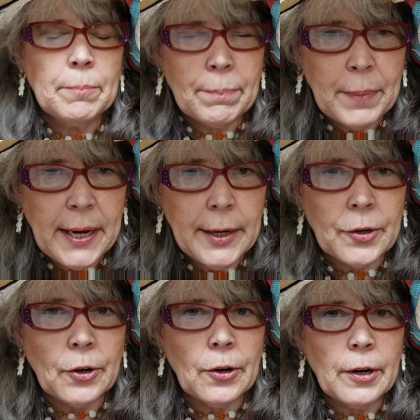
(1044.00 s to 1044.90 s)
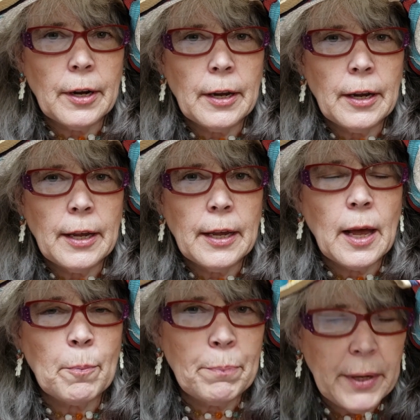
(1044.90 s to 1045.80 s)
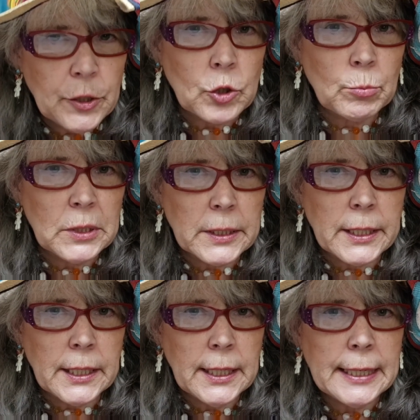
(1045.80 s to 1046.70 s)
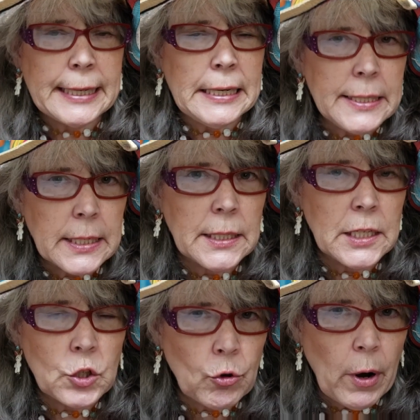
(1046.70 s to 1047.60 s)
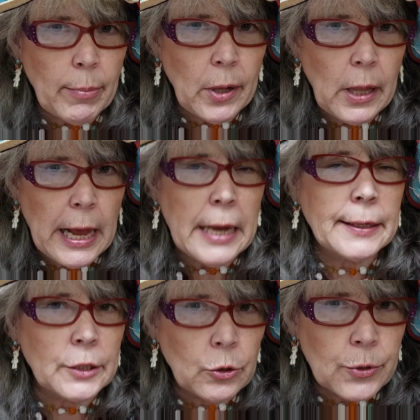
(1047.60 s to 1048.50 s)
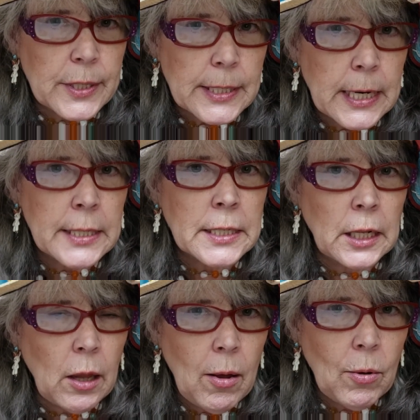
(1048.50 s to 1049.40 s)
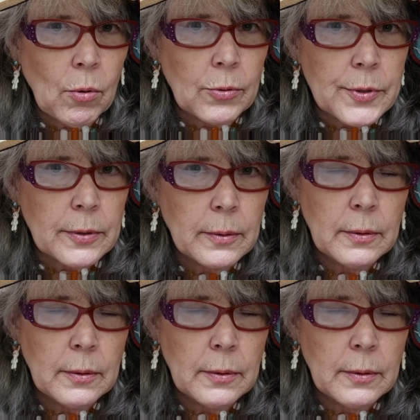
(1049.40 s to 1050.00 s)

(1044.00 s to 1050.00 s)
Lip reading: Peter habitually gets into trouble and loses his clothes.